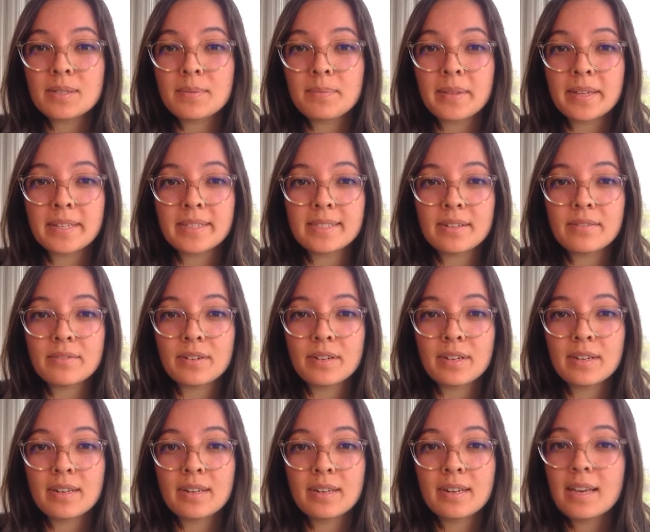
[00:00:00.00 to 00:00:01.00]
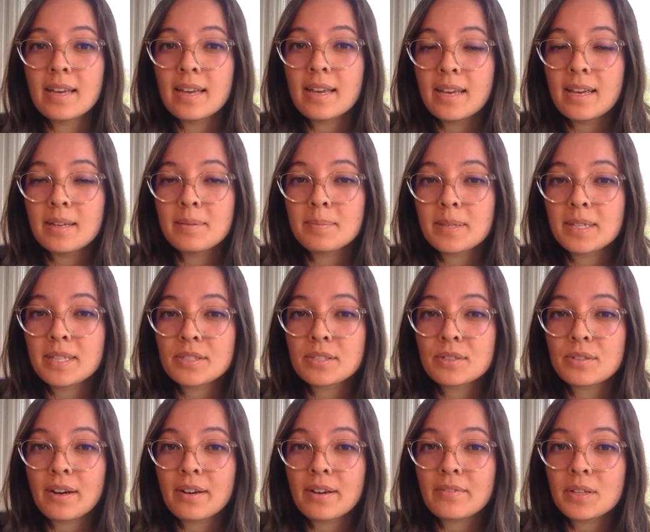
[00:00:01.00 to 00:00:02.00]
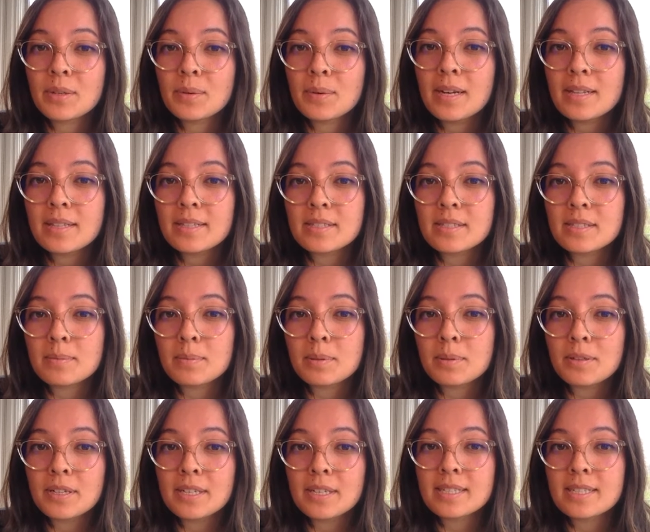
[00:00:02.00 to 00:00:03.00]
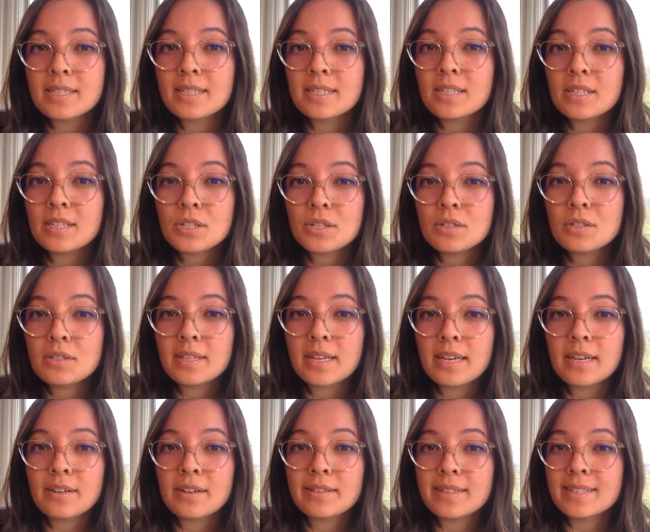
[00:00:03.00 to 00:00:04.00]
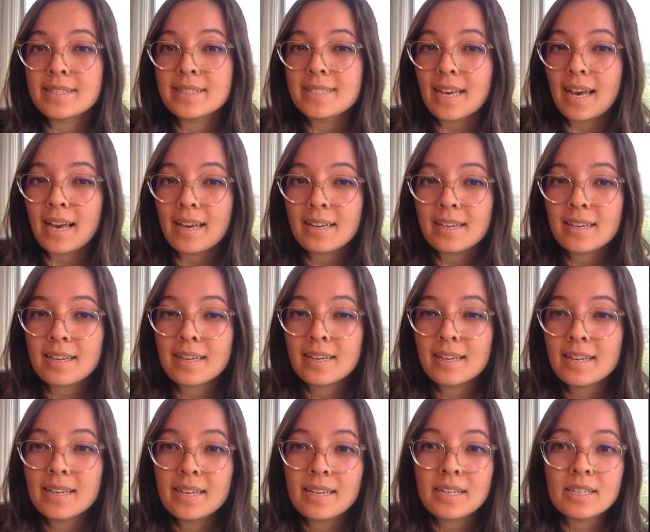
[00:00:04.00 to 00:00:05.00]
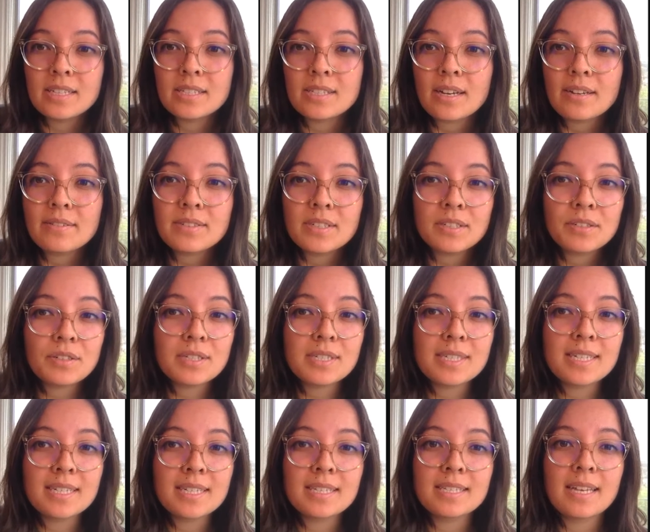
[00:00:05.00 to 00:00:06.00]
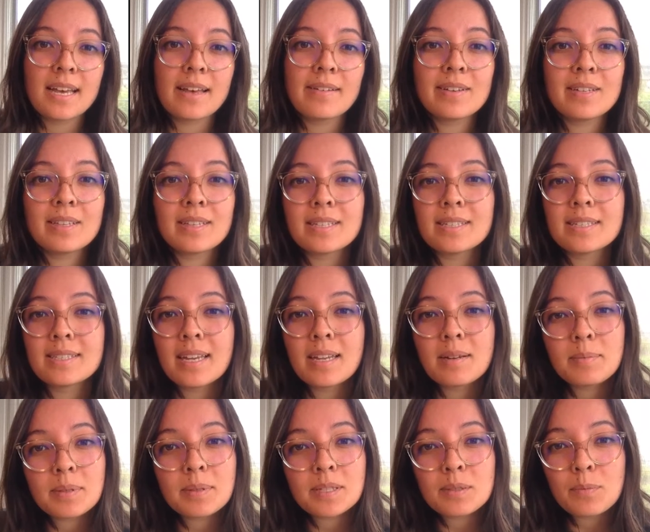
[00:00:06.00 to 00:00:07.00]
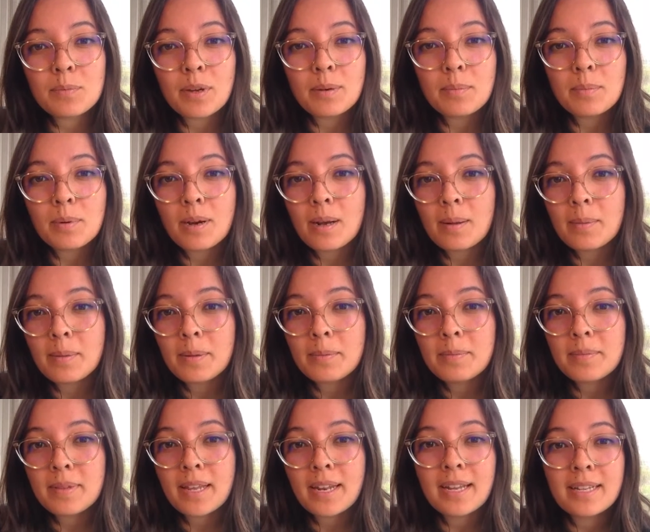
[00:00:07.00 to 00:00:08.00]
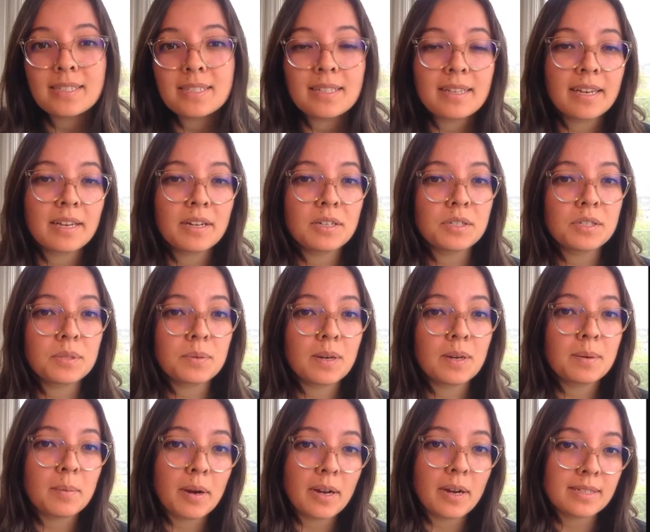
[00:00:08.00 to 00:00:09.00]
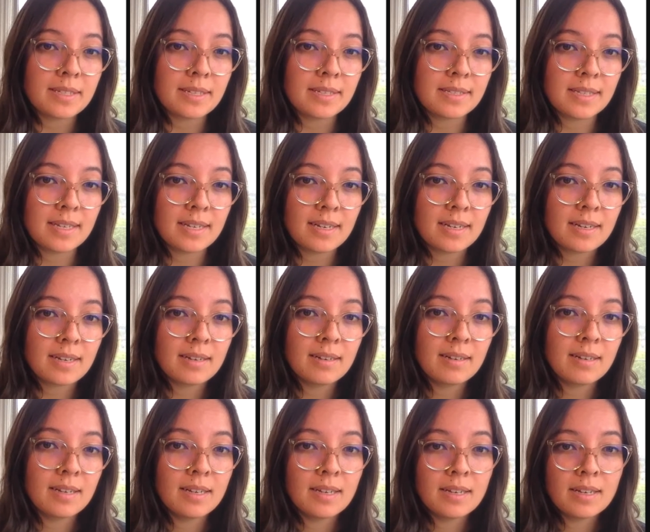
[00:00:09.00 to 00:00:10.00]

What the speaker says: for something different, and because GraphQL is deployed as an additional layer in the stack, it's often critiqued as having this n+1 problem that adds a layer to our processing.